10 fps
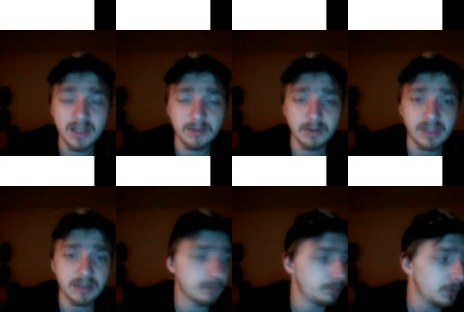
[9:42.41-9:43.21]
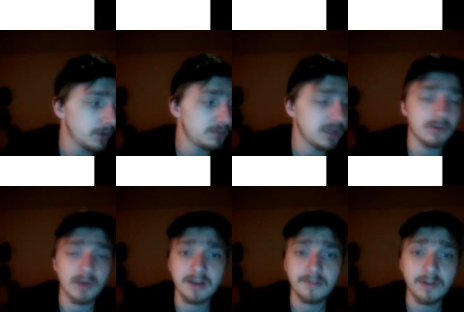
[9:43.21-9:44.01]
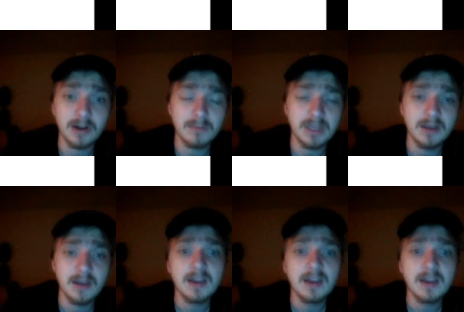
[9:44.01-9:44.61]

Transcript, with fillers: without the book being right in front of me,